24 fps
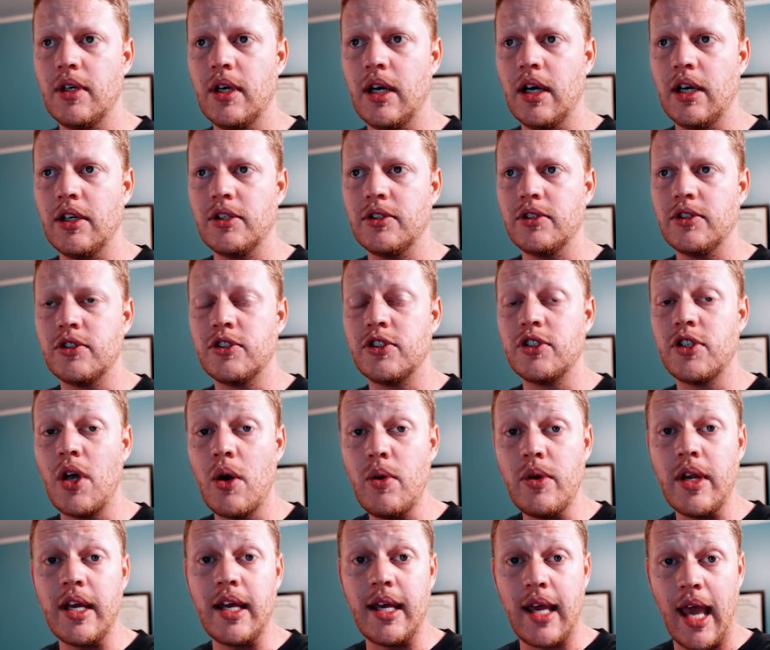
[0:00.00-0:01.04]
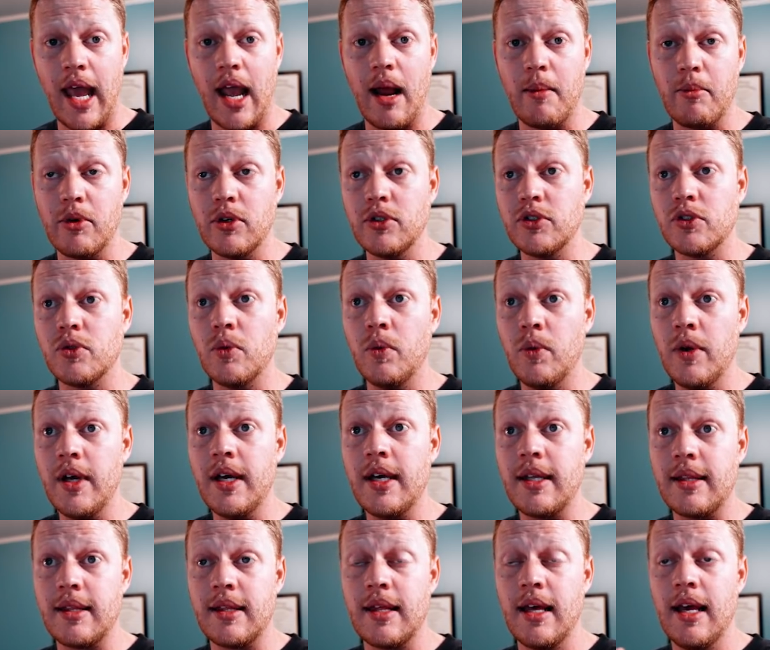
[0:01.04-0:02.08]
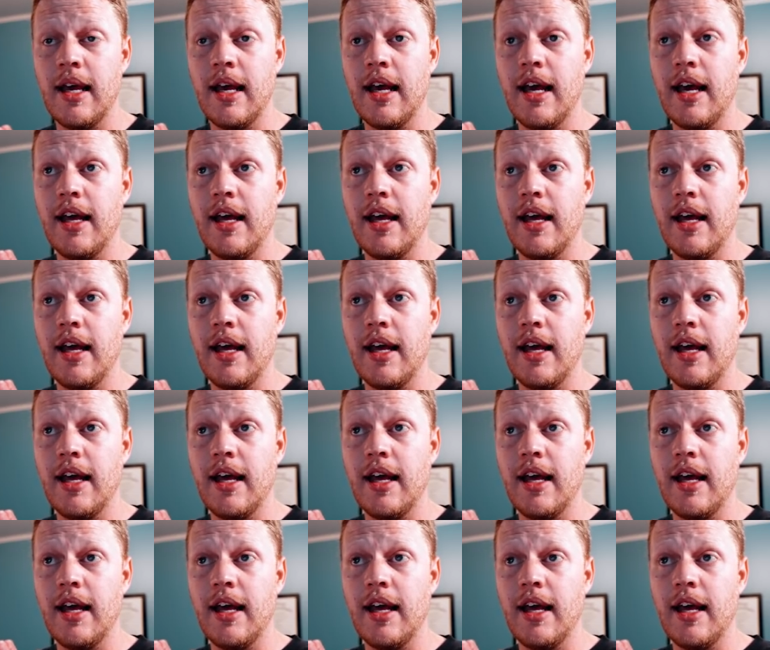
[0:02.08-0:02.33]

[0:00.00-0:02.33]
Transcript: Sony cameras with